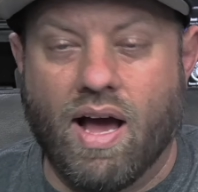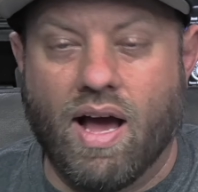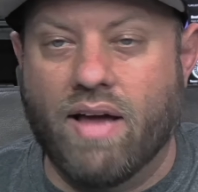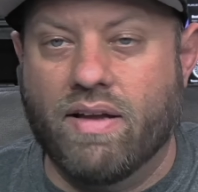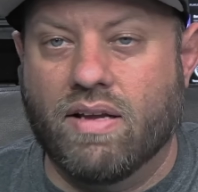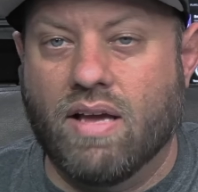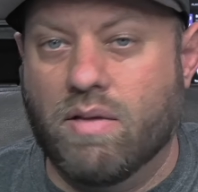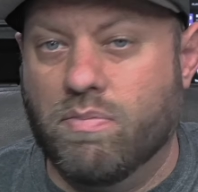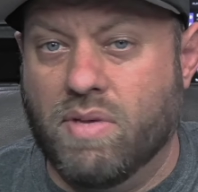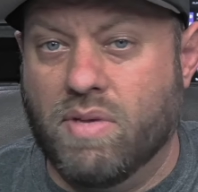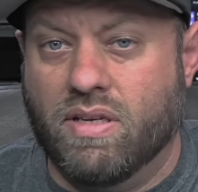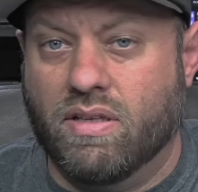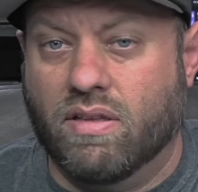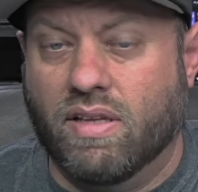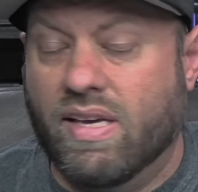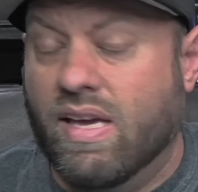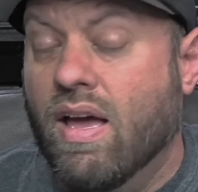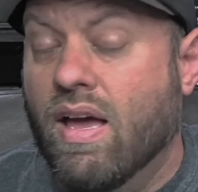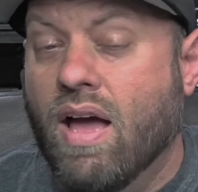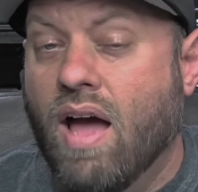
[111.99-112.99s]
I
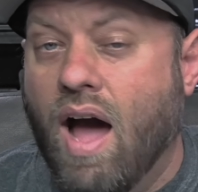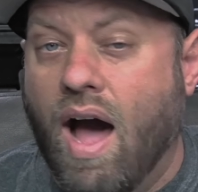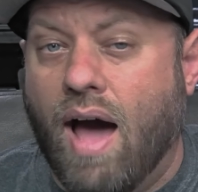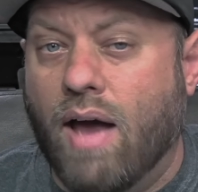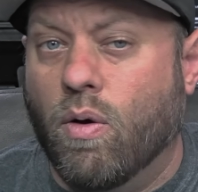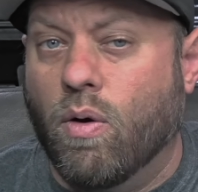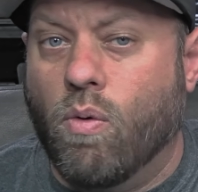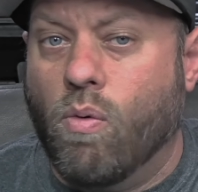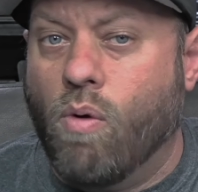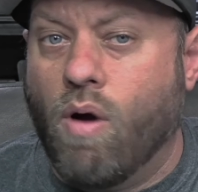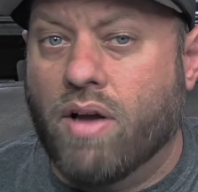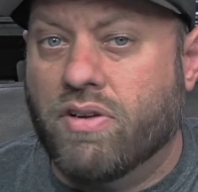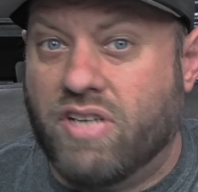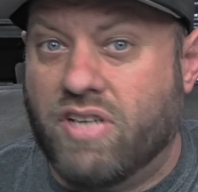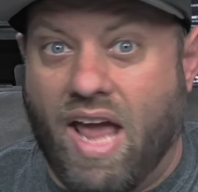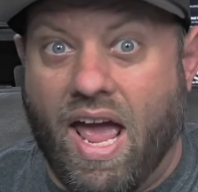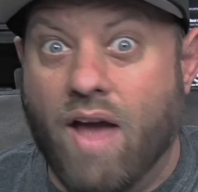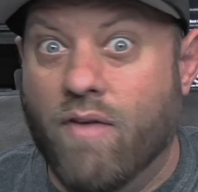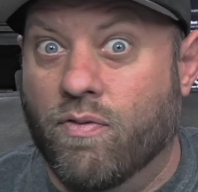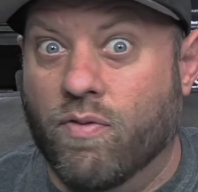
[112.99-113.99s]
admittedly, I don't watch
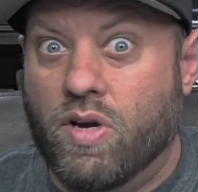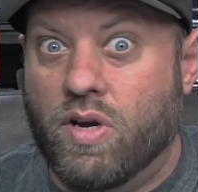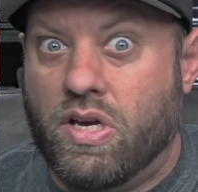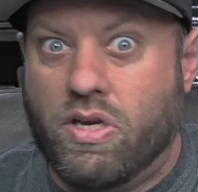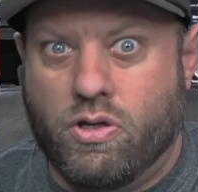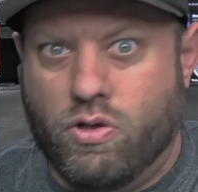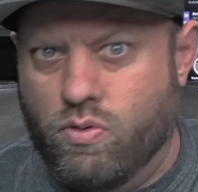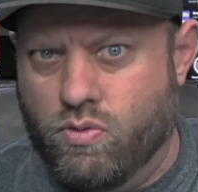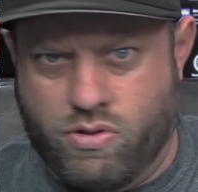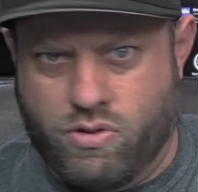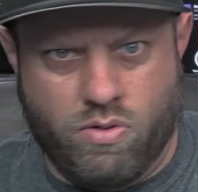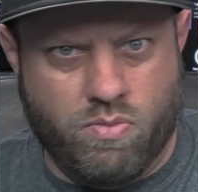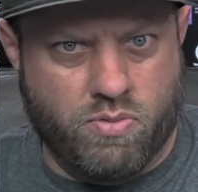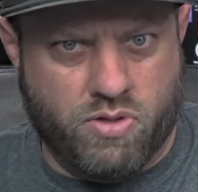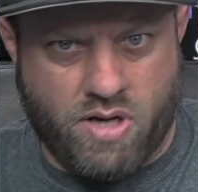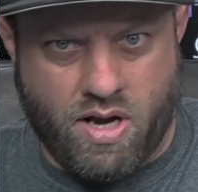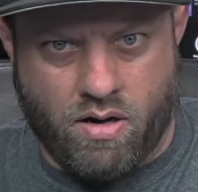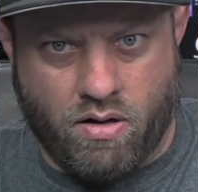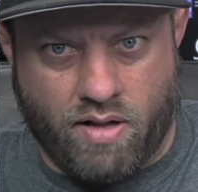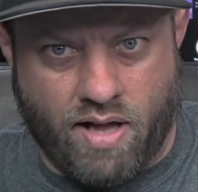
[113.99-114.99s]
every YouTube
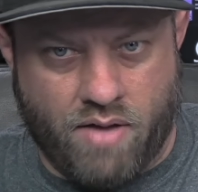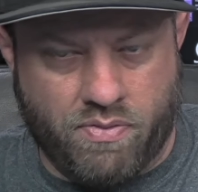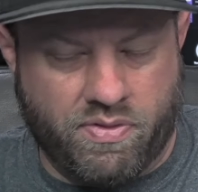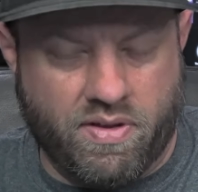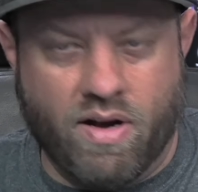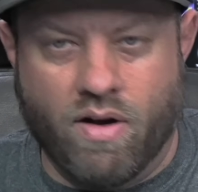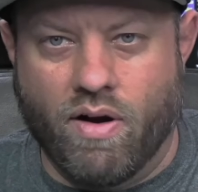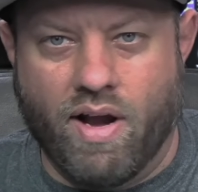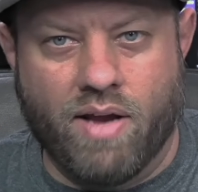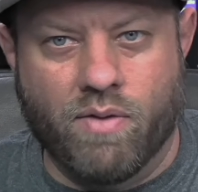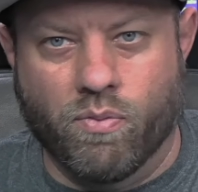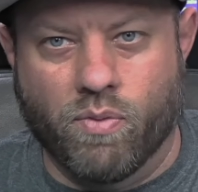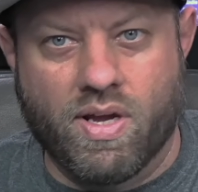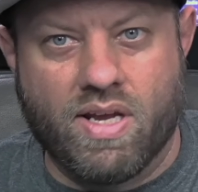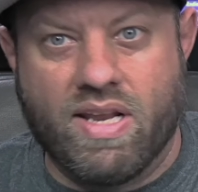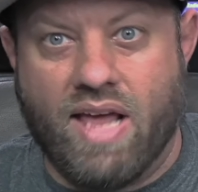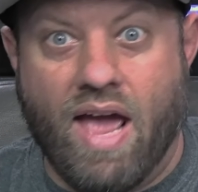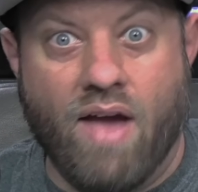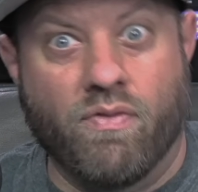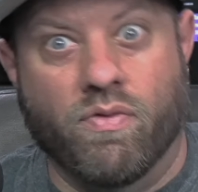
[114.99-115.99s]
channel out there and
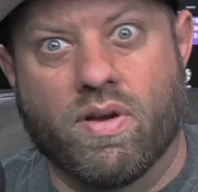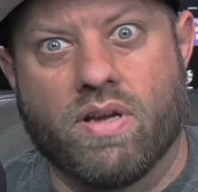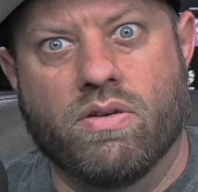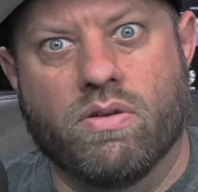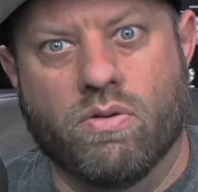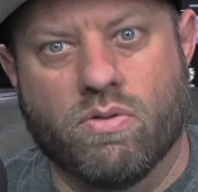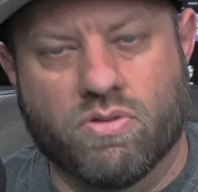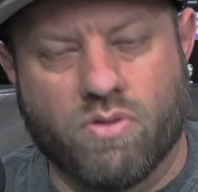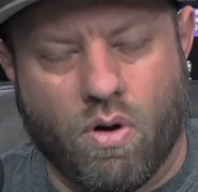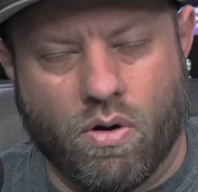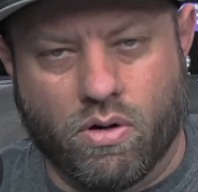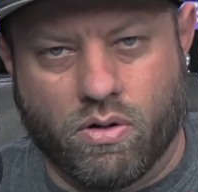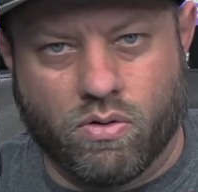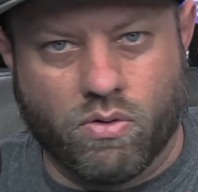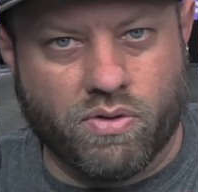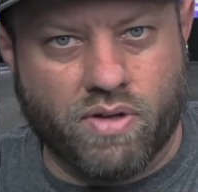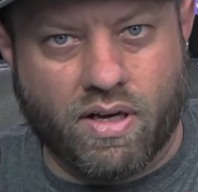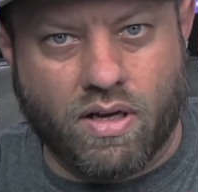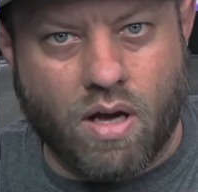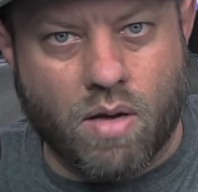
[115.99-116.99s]
read every news
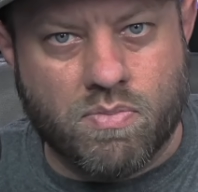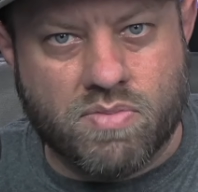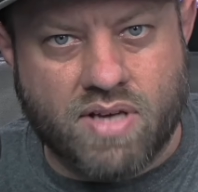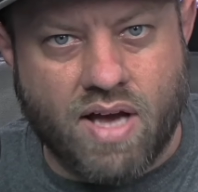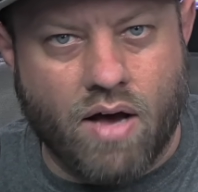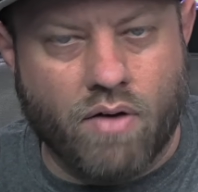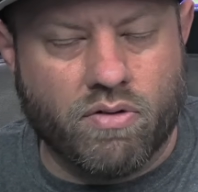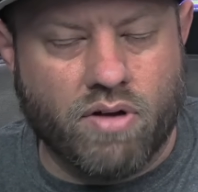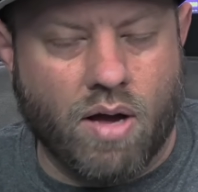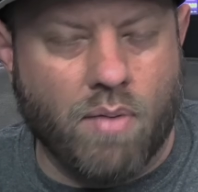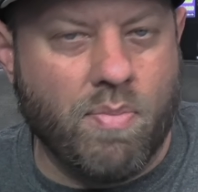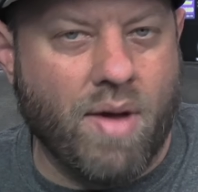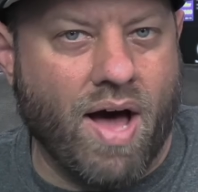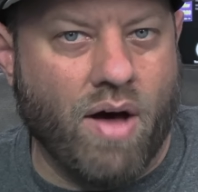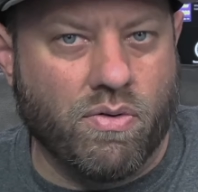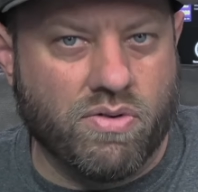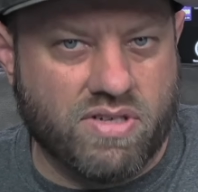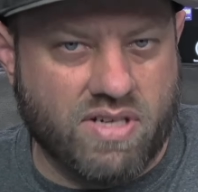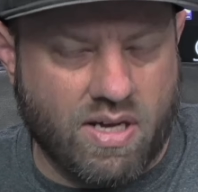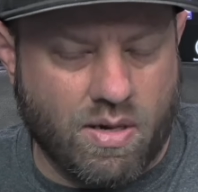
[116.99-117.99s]
article that comes out
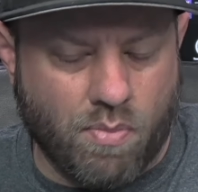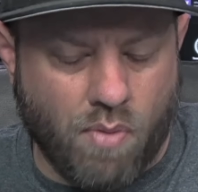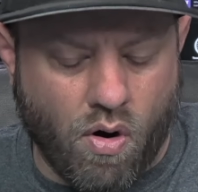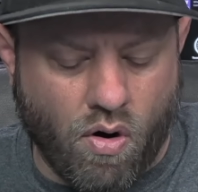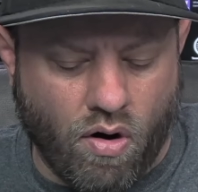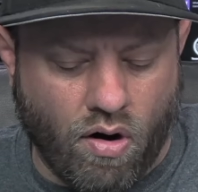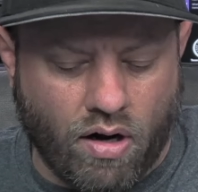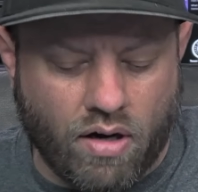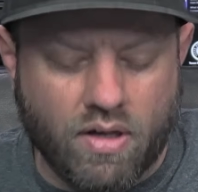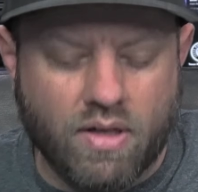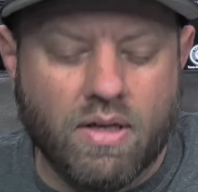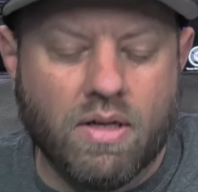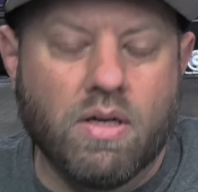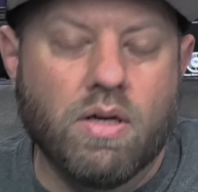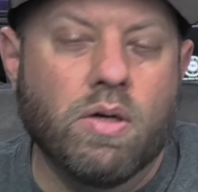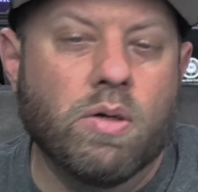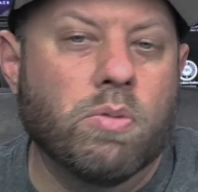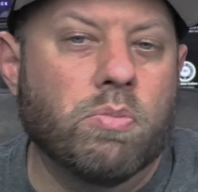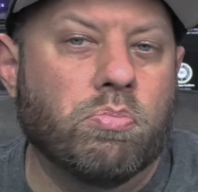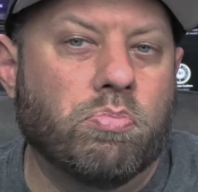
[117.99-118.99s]
about DMR.
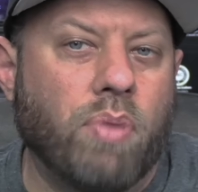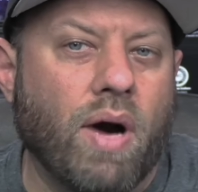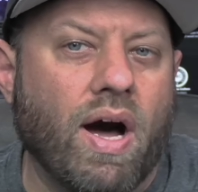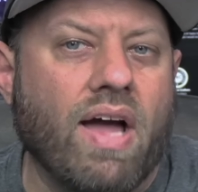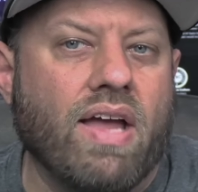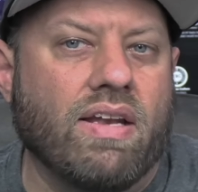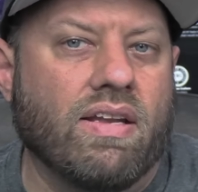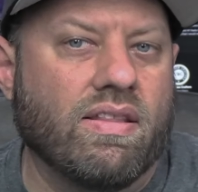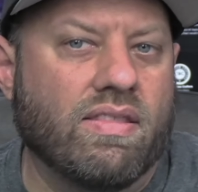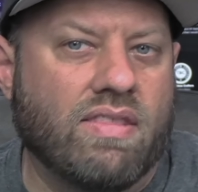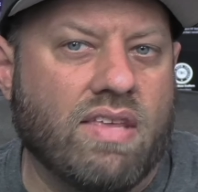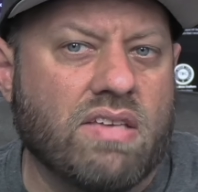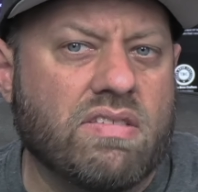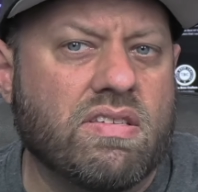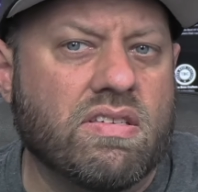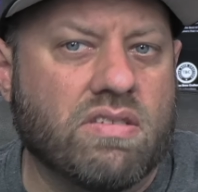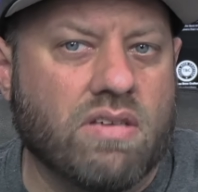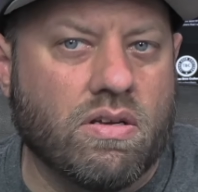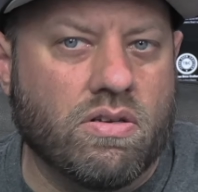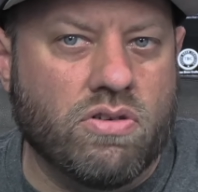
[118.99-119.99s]
But this
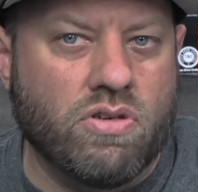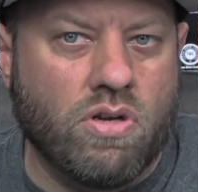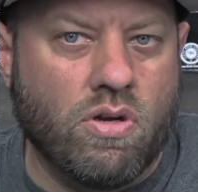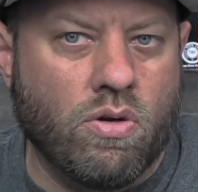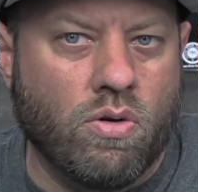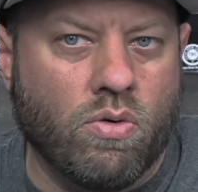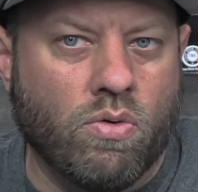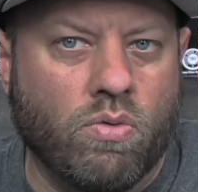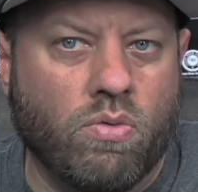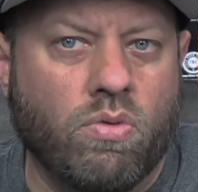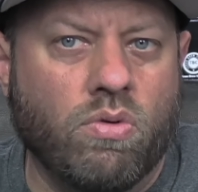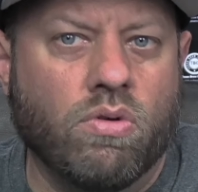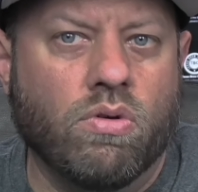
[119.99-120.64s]
is a new,